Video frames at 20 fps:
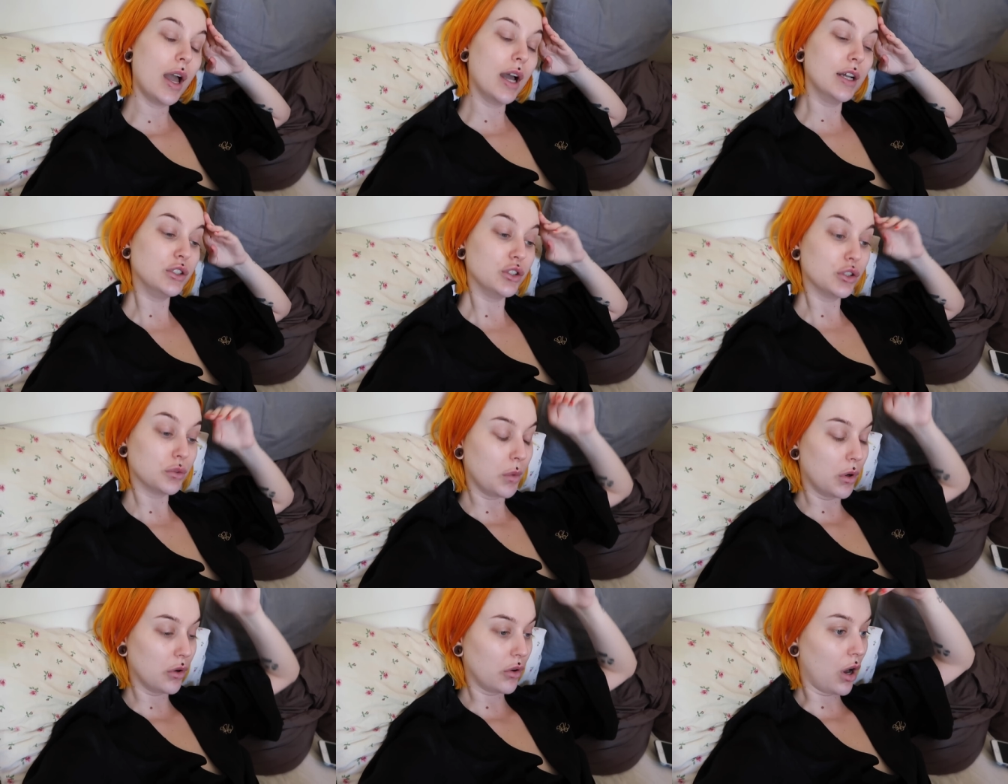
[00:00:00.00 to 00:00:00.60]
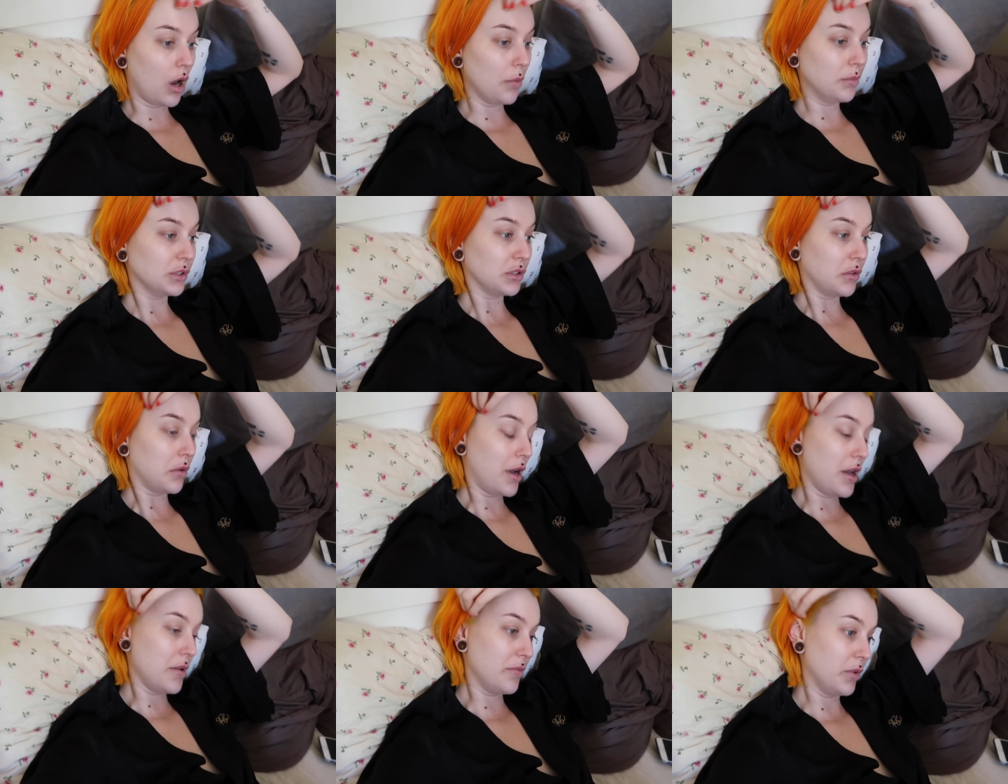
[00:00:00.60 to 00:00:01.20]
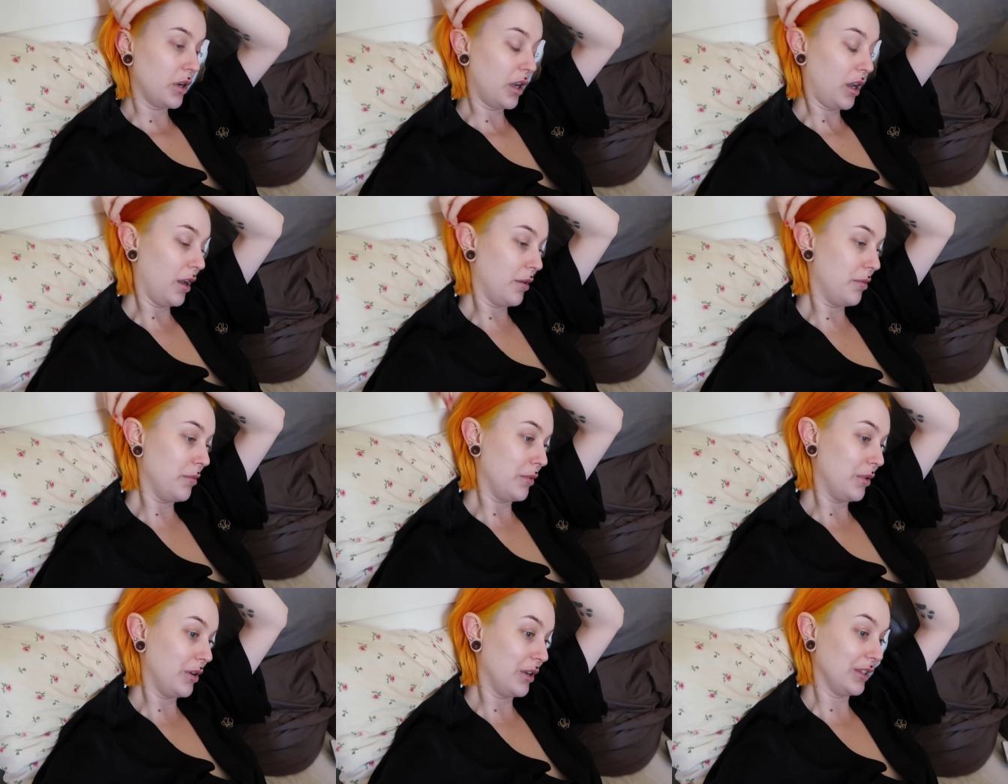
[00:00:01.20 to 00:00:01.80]
I just woke up, so I'm,
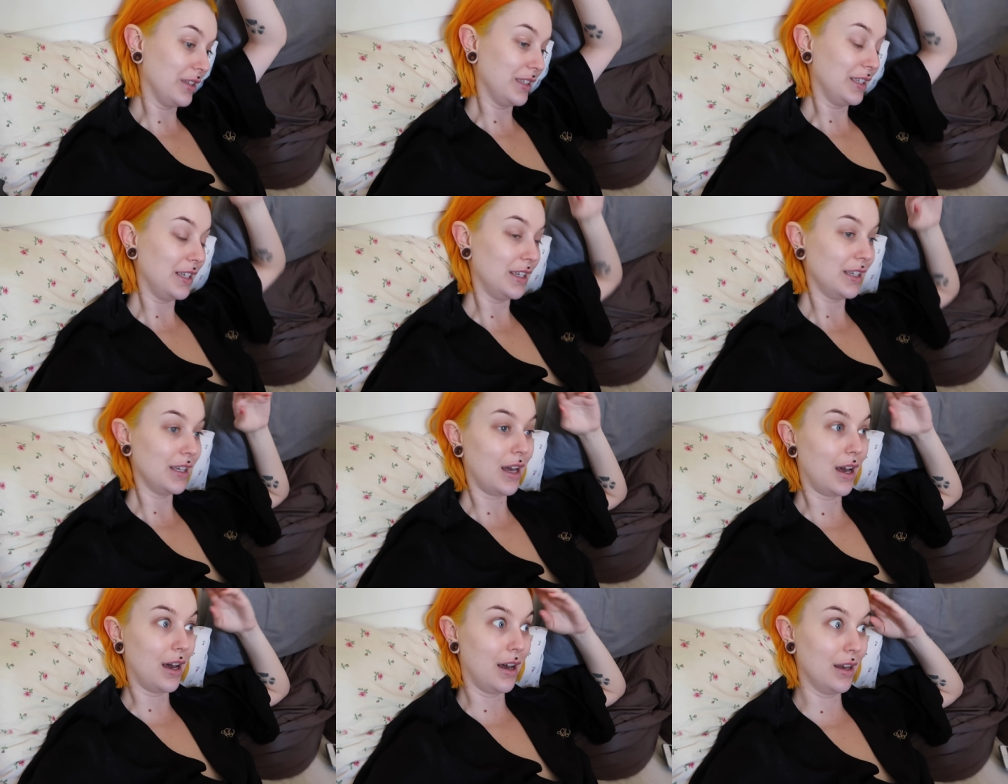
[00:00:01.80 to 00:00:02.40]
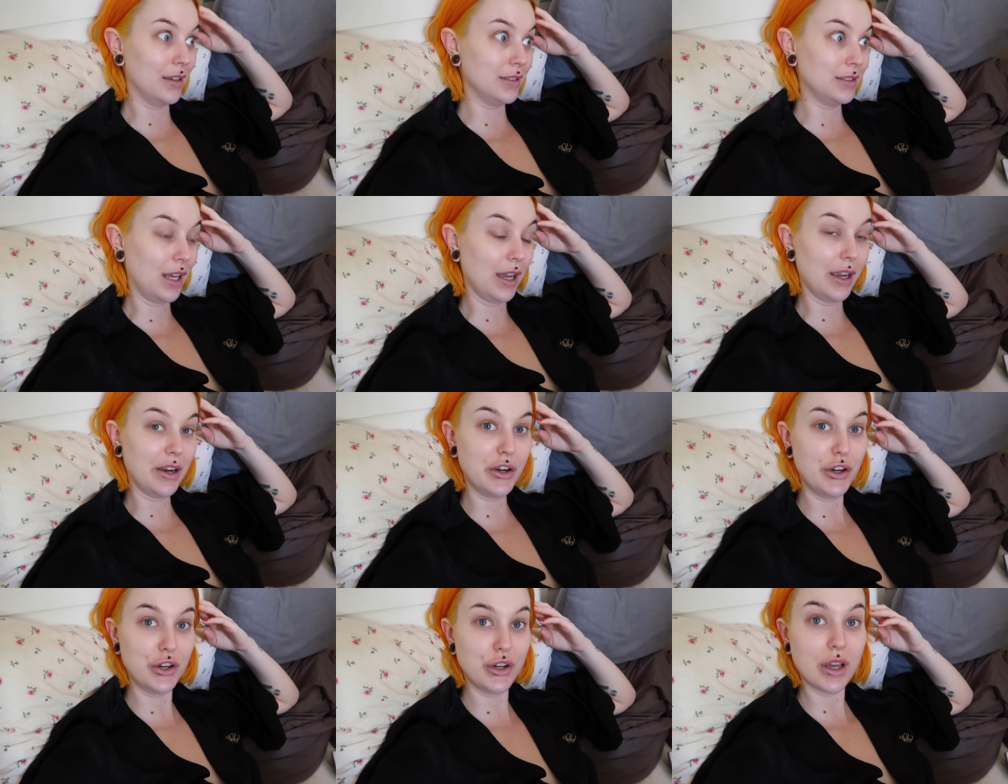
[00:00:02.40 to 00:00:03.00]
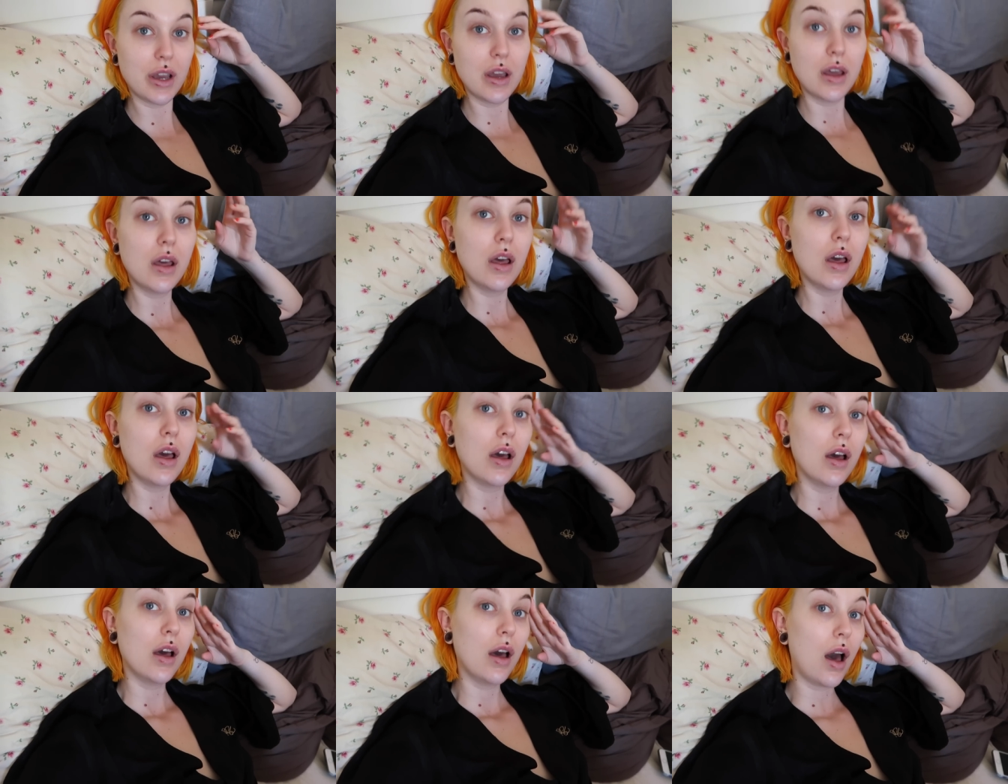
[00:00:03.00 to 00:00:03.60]
I'm really uh, tired.
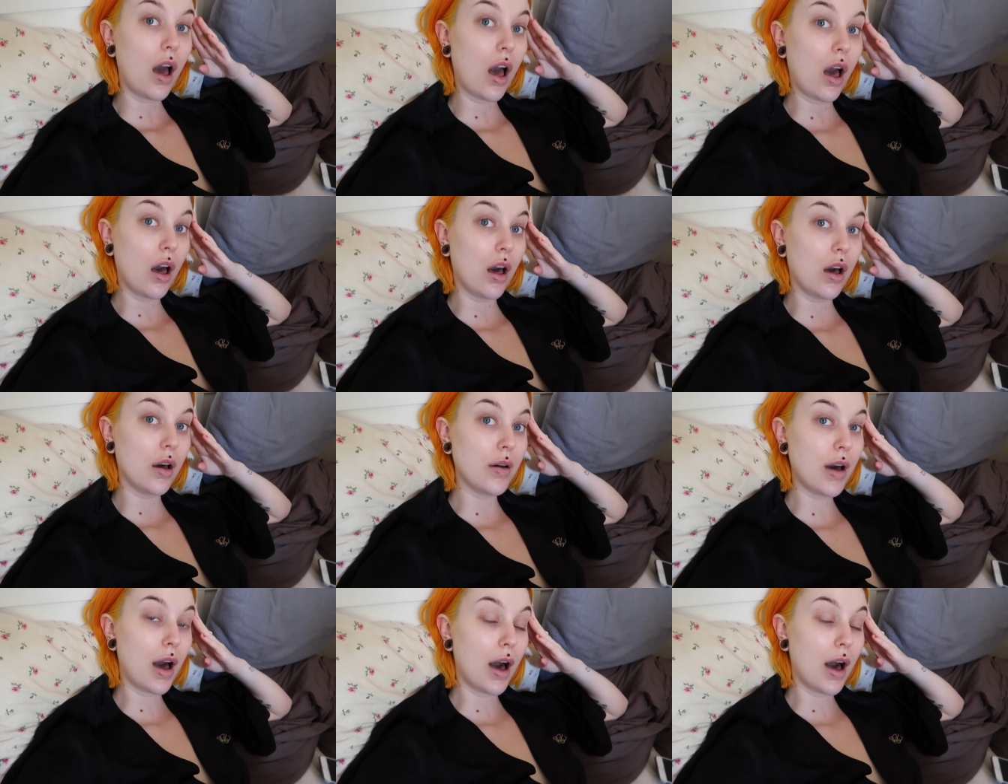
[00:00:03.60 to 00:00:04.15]
Uh,